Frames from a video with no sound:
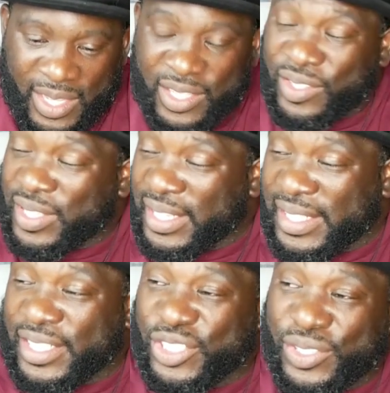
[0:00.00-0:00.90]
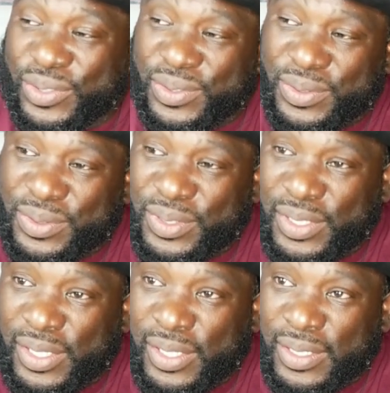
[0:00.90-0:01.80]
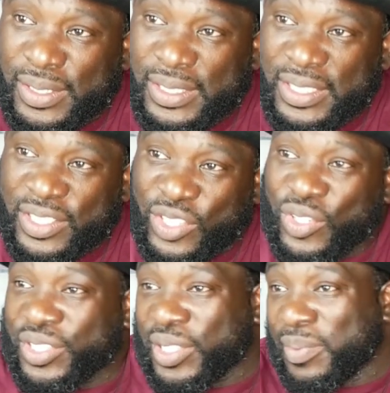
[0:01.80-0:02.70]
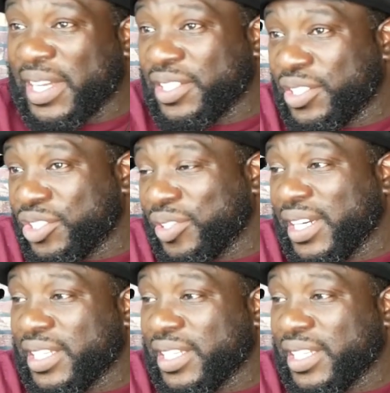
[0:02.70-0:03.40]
You think that's you? Or somebody you're trying